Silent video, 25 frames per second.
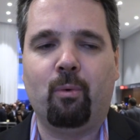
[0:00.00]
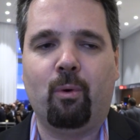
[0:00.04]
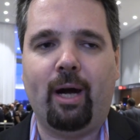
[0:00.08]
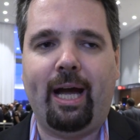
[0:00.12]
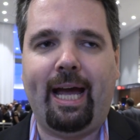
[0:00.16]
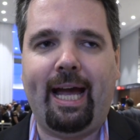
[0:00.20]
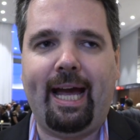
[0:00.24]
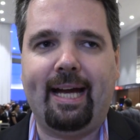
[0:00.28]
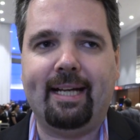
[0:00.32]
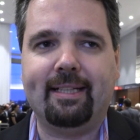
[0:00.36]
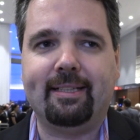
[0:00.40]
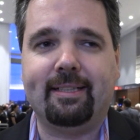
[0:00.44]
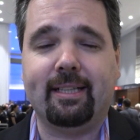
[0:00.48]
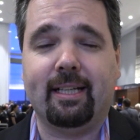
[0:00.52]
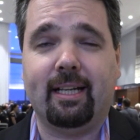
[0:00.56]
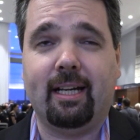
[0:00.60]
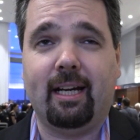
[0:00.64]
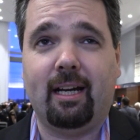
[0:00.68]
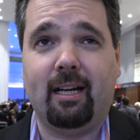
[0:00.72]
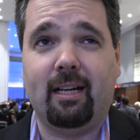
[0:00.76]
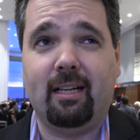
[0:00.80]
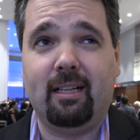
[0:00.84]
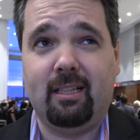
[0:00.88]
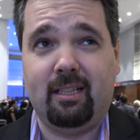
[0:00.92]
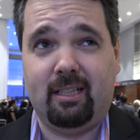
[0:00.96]
had
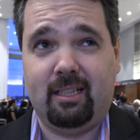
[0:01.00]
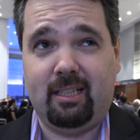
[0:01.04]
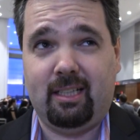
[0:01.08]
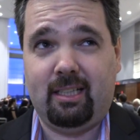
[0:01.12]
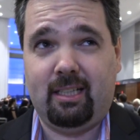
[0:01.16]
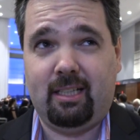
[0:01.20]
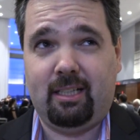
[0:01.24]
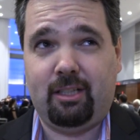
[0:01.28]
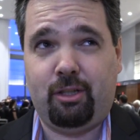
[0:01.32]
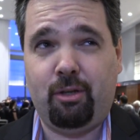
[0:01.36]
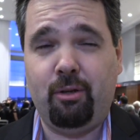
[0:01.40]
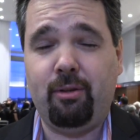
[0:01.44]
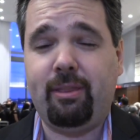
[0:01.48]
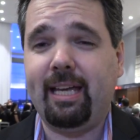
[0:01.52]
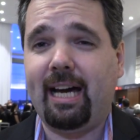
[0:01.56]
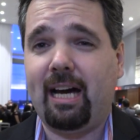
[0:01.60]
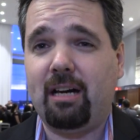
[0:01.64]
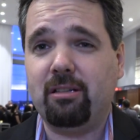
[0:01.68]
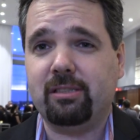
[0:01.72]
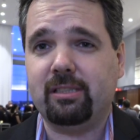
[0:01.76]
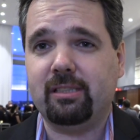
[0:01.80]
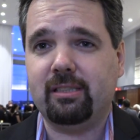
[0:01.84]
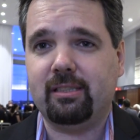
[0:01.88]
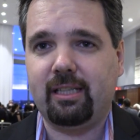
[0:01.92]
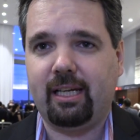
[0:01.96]
uh,
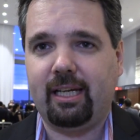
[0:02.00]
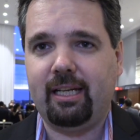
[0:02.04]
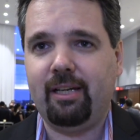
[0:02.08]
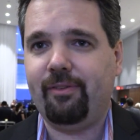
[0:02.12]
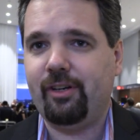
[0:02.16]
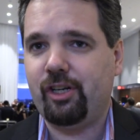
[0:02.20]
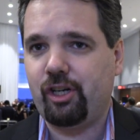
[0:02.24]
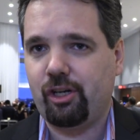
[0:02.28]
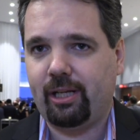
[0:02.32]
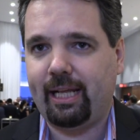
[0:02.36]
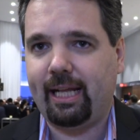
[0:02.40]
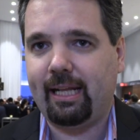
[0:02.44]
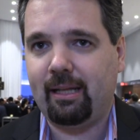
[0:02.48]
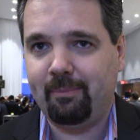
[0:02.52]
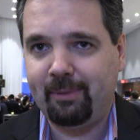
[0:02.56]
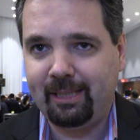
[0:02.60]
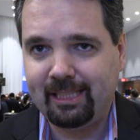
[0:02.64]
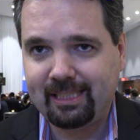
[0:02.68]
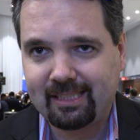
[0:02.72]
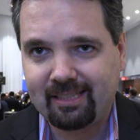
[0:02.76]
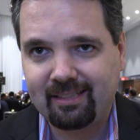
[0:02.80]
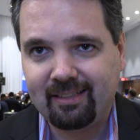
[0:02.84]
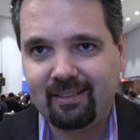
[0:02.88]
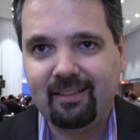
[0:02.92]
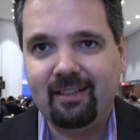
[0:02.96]
2,000 individual
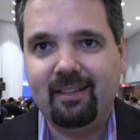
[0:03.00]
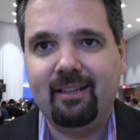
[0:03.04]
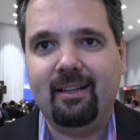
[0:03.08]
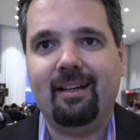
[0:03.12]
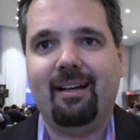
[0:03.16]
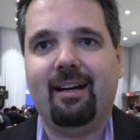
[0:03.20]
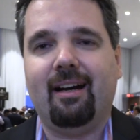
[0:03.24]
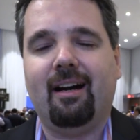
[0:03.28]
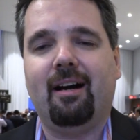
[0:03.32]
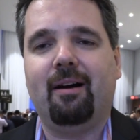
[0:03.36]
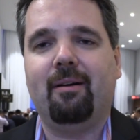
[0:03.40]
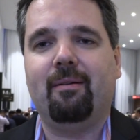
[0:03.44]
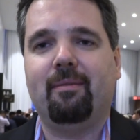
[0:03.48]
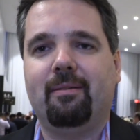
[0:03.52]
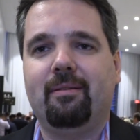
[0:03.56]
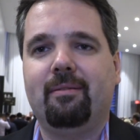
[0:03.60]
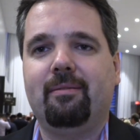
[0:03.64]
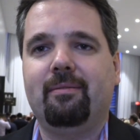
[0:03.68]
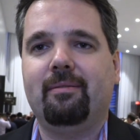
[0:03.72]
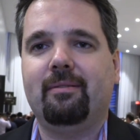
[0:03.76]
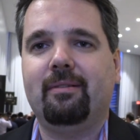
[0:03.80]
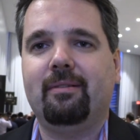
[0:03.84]
elements. 2003,